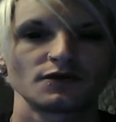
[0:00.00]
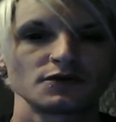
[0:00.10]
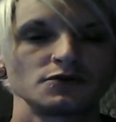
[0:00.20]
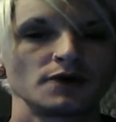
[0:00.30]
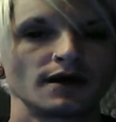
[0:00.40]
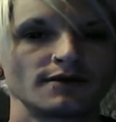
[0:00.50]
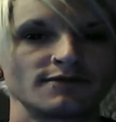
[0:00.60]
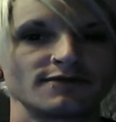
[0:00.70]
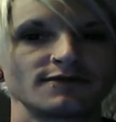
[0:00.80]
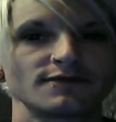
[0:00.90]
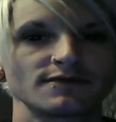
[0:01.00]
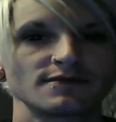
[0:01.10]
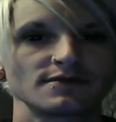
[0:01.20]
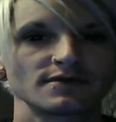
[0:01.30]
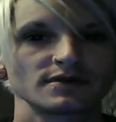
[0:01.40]
so you
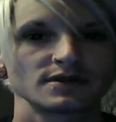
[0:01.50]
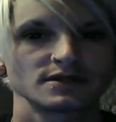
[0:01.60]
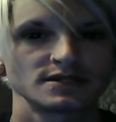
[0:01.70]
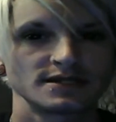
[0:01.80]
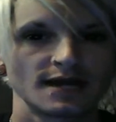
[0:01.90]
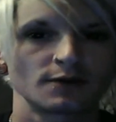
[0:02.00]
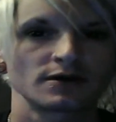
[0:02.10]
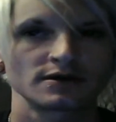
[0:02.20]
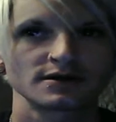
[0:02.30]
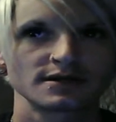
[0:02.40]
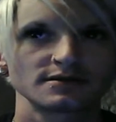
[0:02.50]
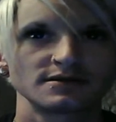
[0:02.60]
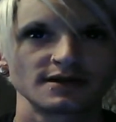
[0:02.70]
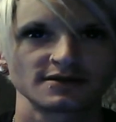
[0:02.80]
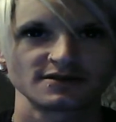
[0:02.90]
have now we're
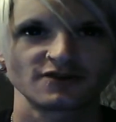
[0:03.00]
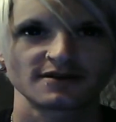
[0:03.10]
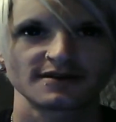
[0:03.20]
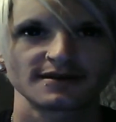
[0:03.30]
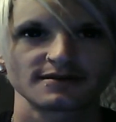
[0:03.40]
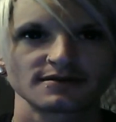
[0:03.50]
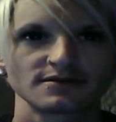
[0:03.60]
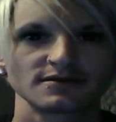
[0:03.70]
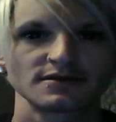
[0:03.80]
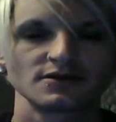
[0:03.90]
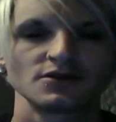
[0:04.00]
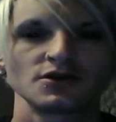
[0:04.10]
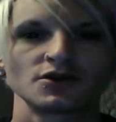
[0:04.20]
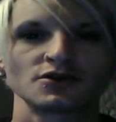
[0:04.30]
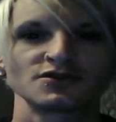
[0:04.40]
done constructing.
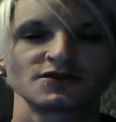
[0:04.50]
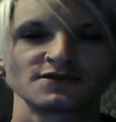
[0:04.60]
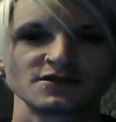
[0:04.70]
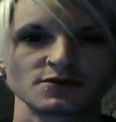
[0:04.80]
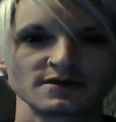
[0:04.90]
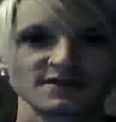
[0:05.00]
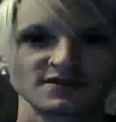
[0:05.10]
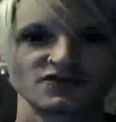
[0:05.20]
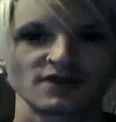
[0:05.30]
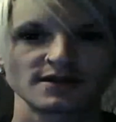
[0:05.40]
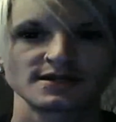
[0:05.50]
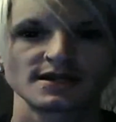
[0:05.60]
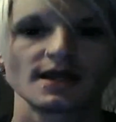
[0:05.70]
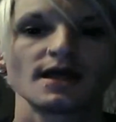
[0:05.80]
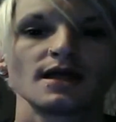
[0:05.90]
Your servitor is
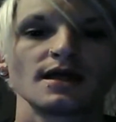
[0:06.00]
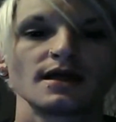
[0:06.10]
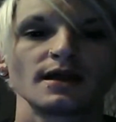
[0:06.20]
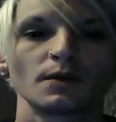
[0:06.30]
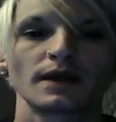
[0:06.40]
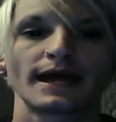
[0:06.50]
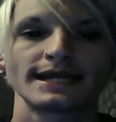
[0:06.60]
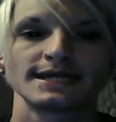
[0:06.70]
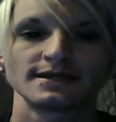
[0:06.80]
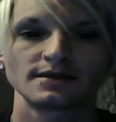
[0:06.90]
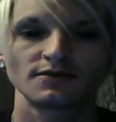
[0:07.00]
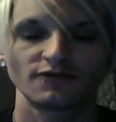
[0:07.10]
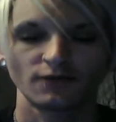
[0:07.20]
constructed. Now what I did